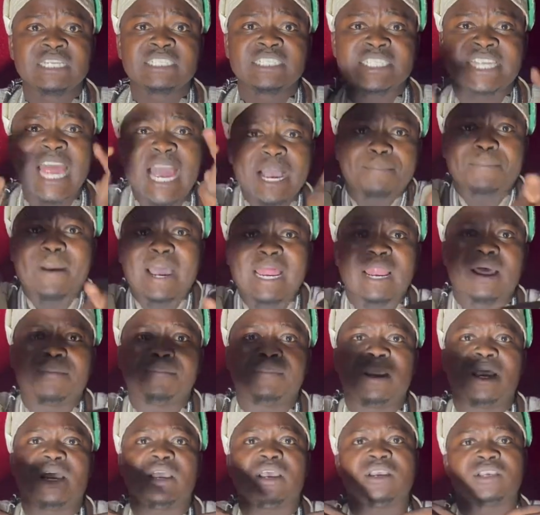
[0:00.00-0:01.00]
Take my
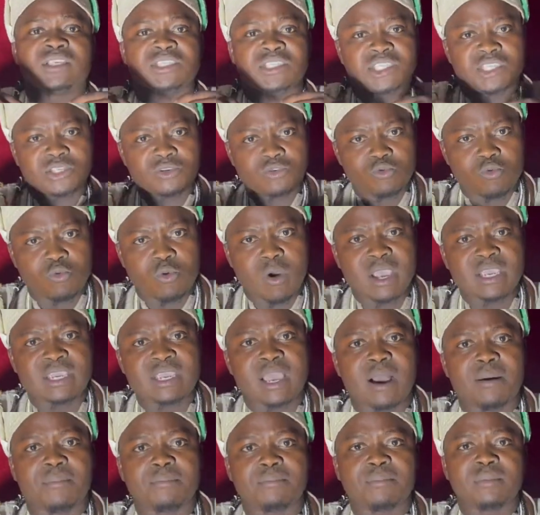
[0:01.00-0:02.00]
number and see who I
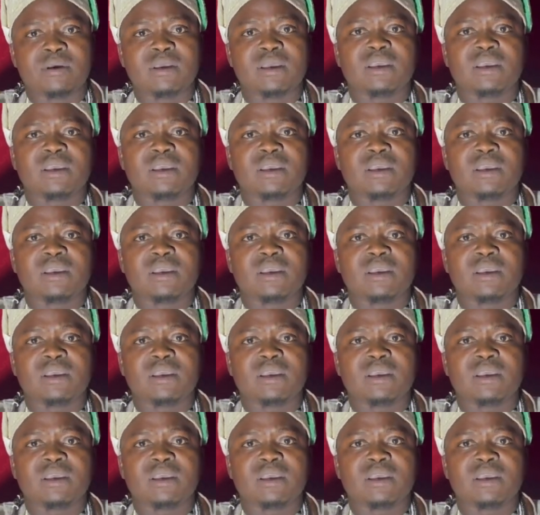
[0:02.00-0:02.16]
am.